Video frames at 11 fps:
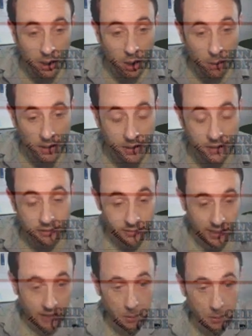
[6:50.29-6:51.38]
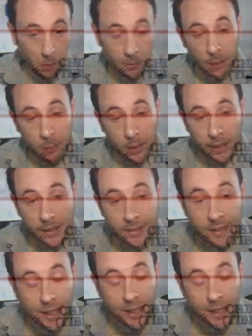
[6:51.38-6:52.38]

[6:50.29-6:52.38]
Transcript: comments down at the bottom there, please.